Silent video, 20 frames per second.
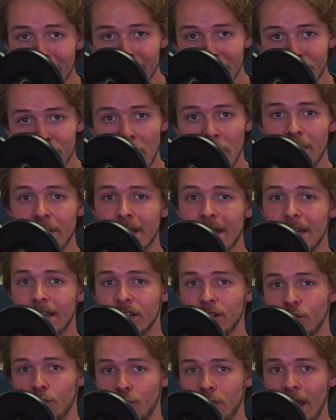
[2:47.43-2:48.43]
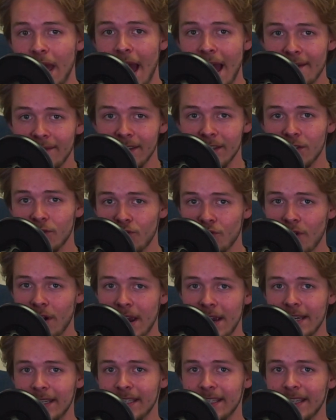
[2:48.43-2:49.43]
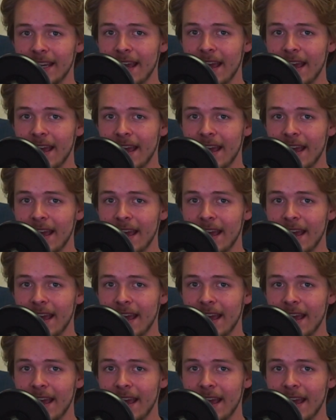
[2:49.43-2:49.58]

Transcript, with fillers: but because we have his grace.